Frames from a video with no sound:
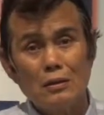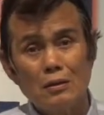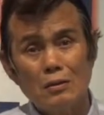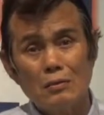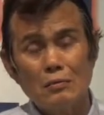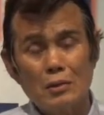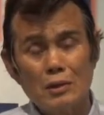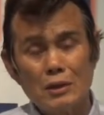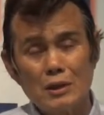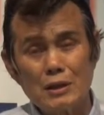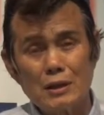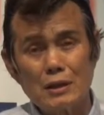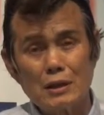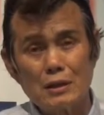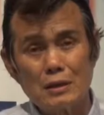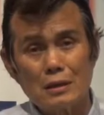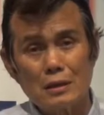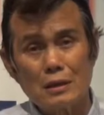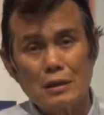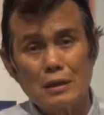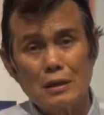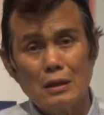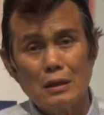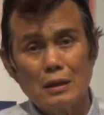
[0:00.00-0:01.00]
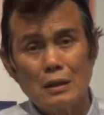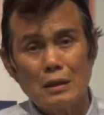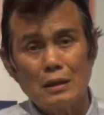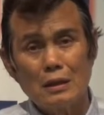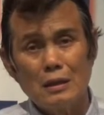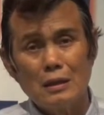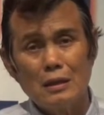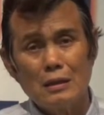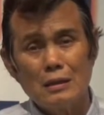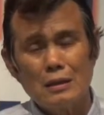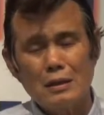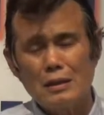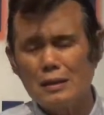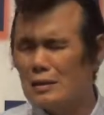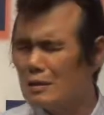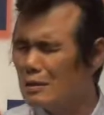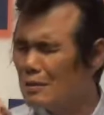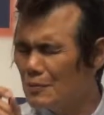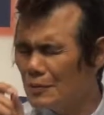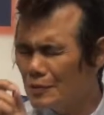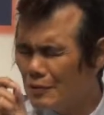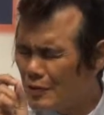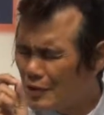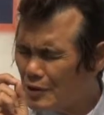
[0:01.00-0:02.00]
Watch this. This
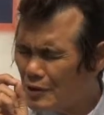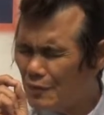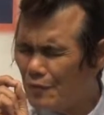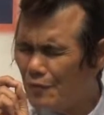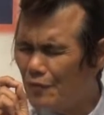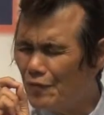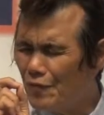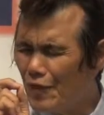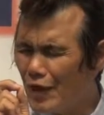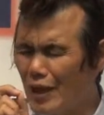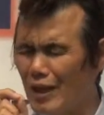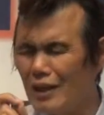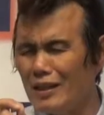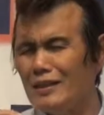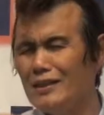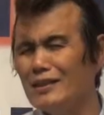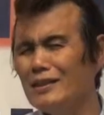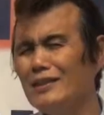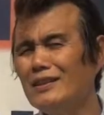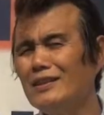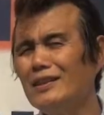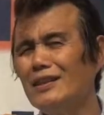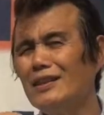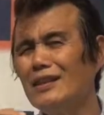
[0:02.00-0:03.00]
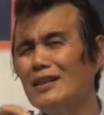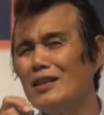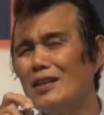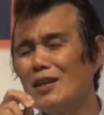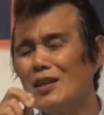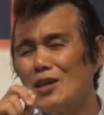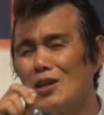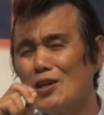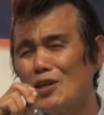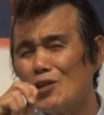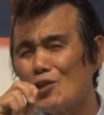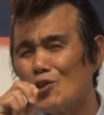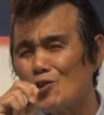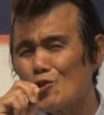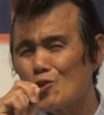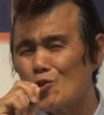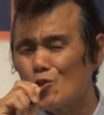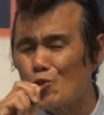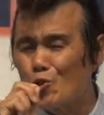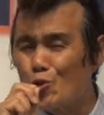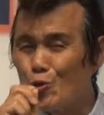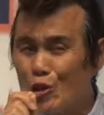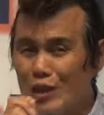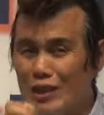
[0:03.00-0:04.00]
is very
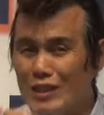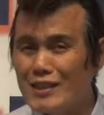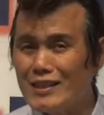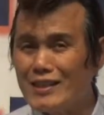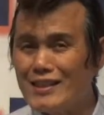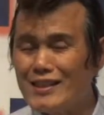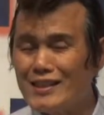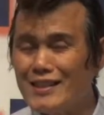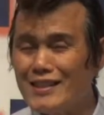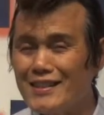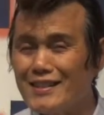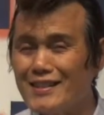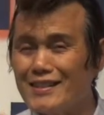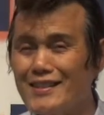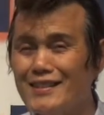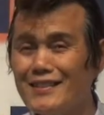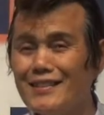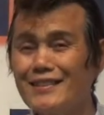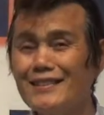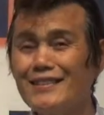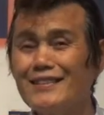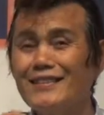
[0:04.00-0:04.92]
sweetest